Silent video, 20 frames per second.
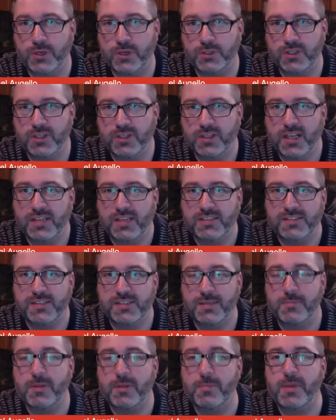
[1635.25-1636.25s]
It
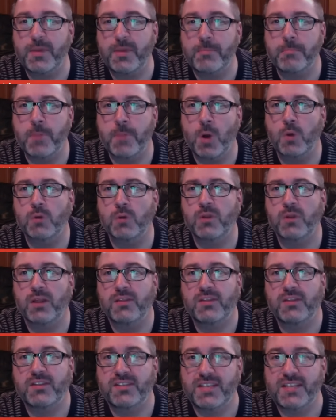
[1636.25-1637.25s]
seemed to be like
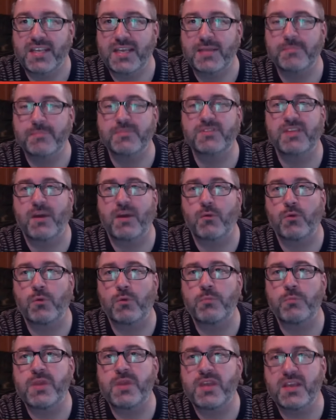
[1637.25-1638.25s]
the teams that were
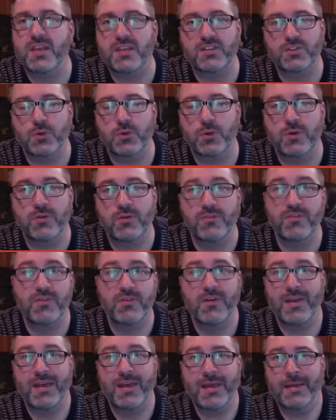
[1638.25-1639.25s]
being sort of
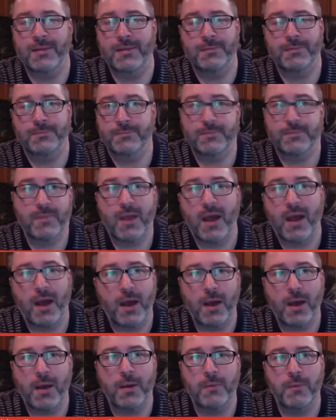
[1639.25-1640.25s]

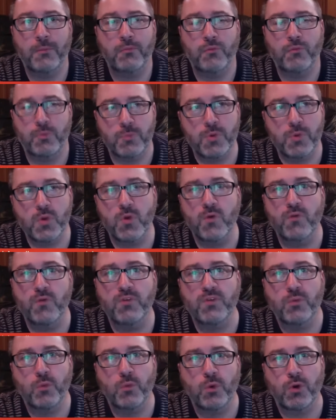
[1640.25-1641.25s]
removed
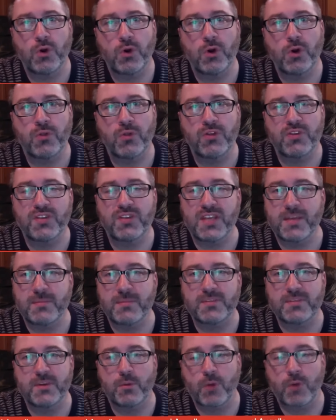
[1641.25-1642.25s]
were the teams
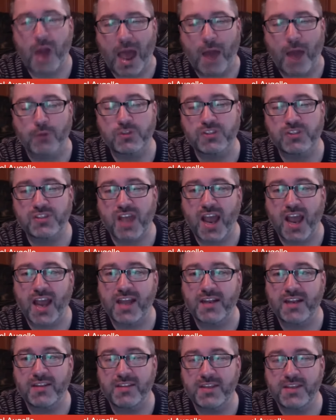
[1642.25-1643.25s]
that were
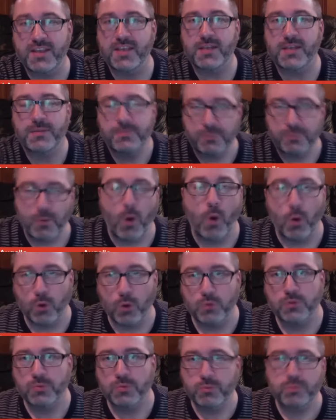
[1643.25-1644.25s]
outside the
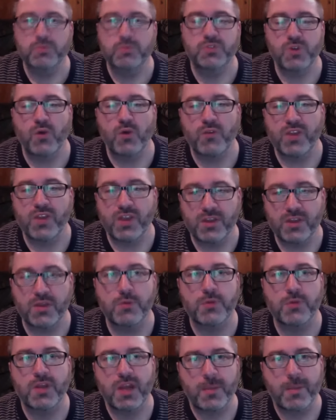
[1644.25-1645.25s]
old Soviet
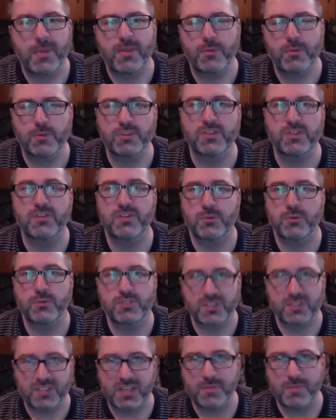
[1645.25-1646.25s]
Union. I mean, there was a
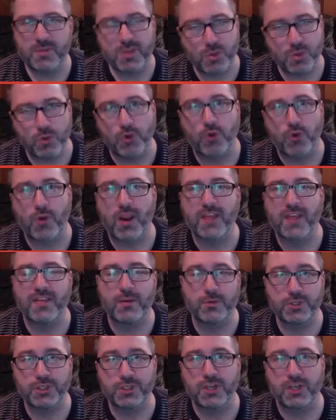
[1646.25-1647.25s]
team in Ukraine that
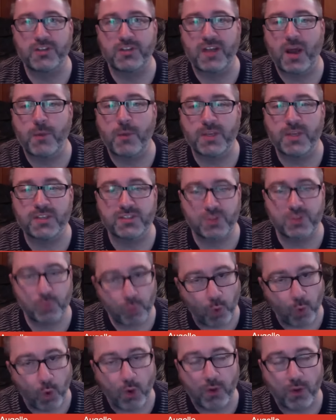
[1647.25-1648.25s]
was shut down because of the
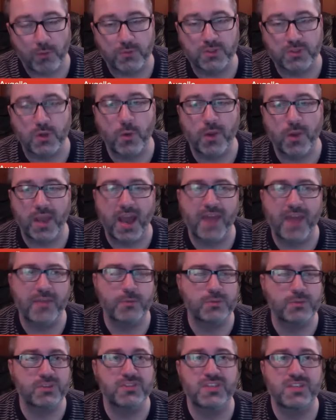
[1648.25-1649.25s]
war that was going on. There
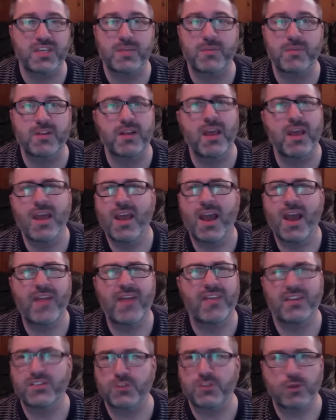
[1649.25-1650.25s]
was a team in, I
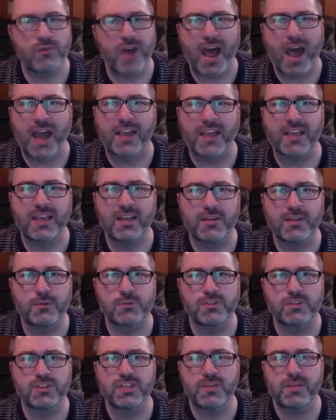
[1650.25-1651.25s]
think, Slovakia. There was
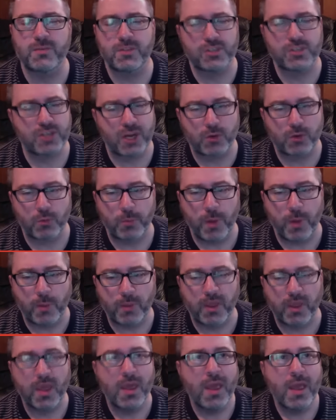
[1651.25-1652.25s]
a team in the Czech
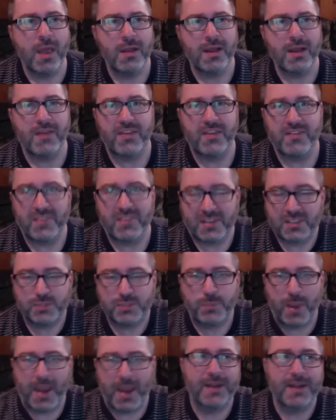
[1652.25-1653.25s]
Republic. Now they've
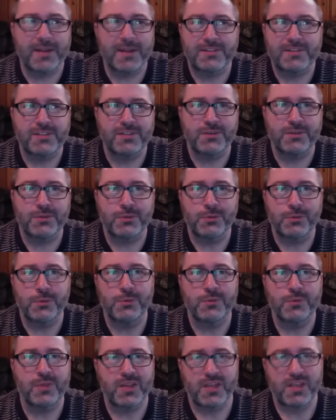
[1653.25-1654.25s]
expanded to
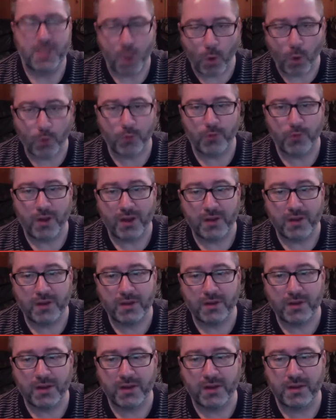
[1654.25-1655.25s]
like Jokerit
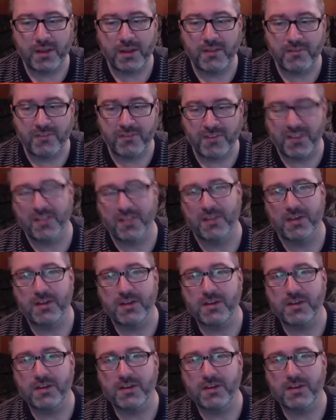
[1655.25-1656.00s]
in Finland.